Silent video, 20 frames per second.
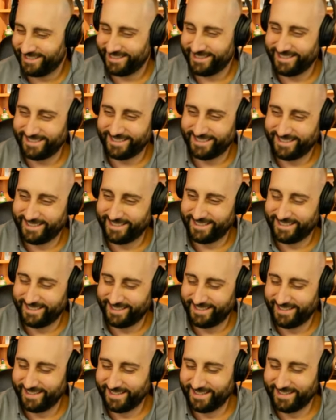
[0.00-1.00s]

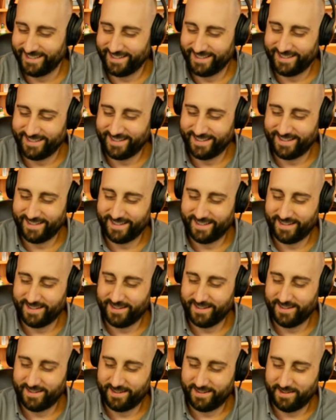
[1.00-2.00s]

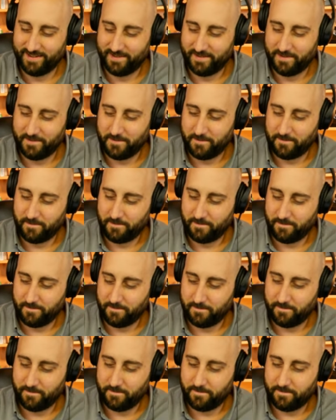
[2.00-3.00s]

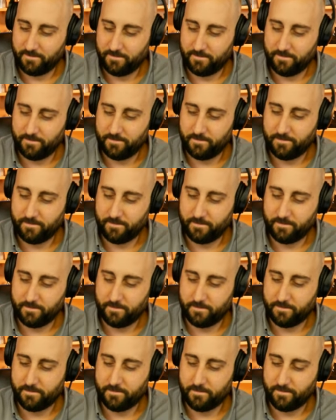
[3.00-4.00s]

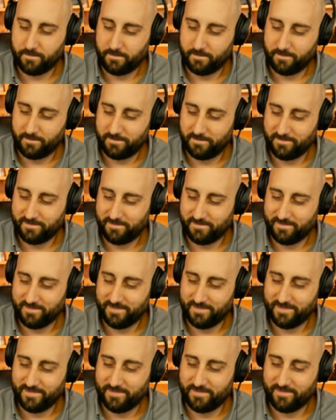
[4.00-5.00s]

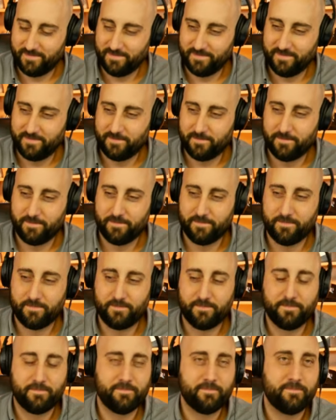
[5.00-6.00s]

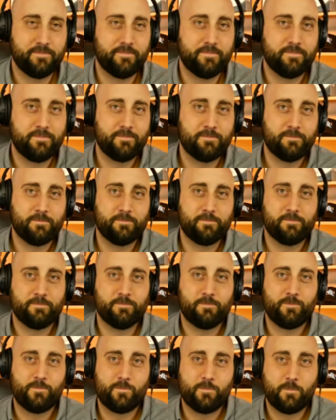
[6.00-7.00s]

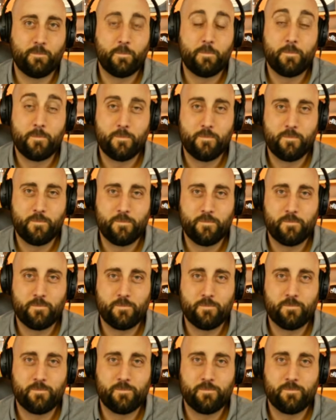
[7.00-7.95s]
(not speaking)